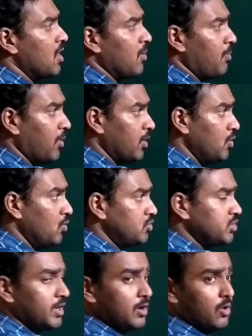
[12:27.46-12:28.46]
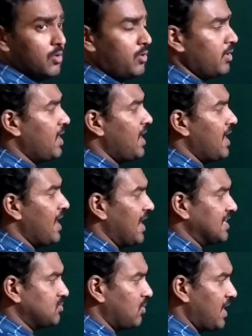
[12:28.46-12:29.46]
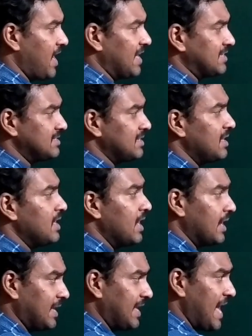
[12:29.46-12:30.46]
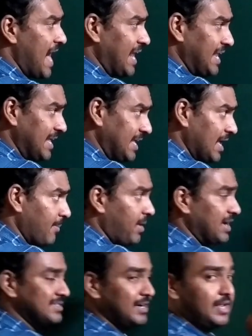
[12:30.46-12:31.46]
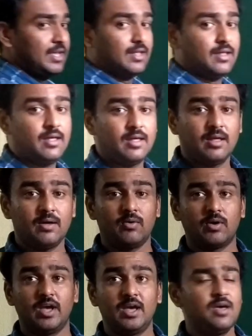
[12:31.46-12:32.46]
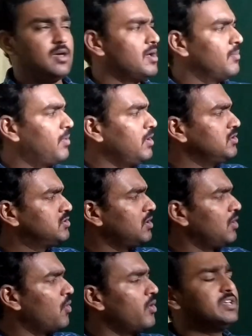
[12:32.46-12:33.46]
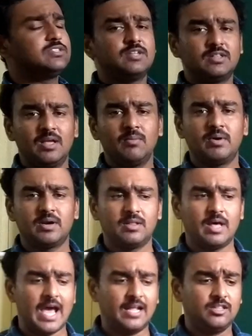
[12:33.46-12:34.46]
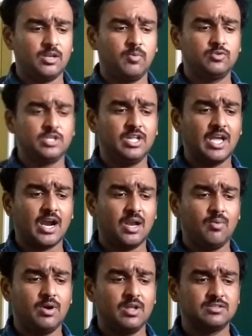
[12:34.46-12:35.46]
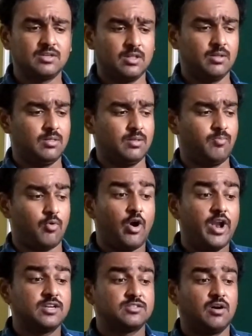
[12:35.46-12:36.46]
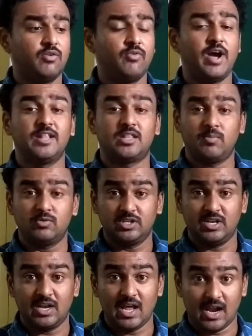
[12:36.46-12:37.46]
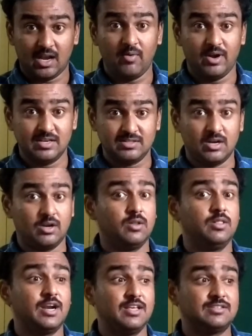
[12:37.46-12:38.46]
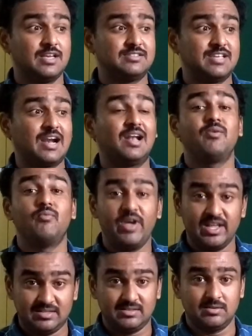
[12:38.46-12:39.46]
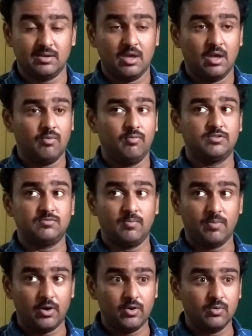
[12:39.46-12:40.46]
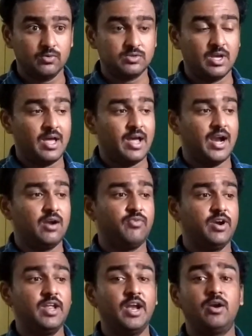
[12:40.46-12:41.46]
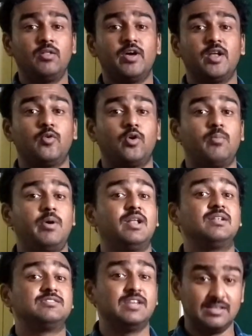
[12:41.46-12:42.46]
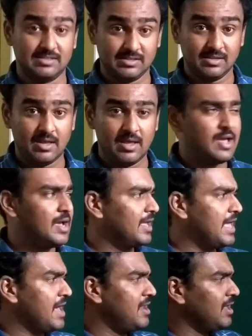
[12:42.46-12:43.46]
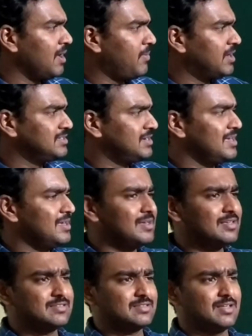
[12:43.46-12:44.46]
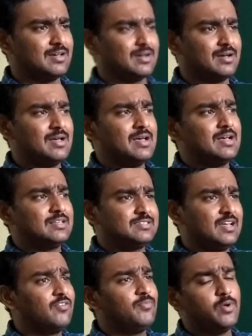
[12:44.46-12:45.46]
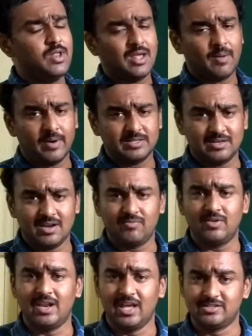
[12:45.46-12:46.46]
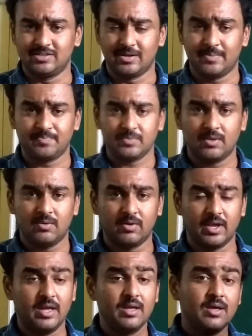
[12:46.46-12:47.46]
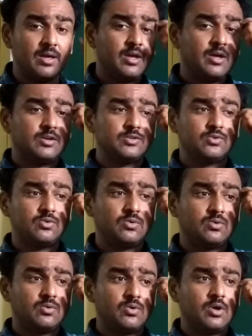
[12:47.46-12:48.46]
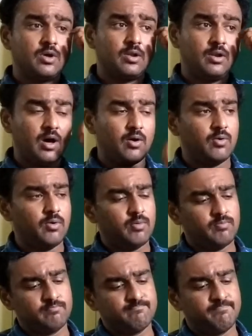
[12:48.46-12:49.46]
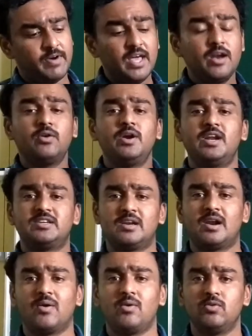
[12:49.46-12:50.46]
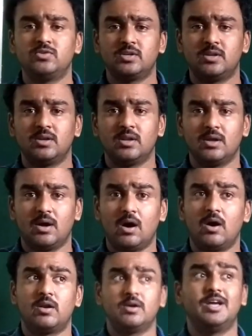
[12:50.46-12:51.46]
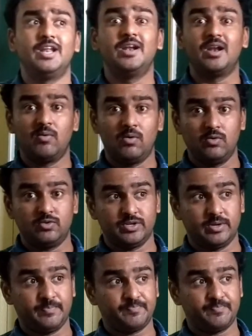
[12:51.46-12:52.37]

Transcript: pollution load as well as carrying capacity. Okay, pollution load is nothing but the anthropogenic activities, products of anthropogenic activities, that is exactly waste which we produce and feeding into the environmental sinks. Carrying capacity is the self-curing capacity of the nature. Okay, so now prior to industrial revolution or a green revolution,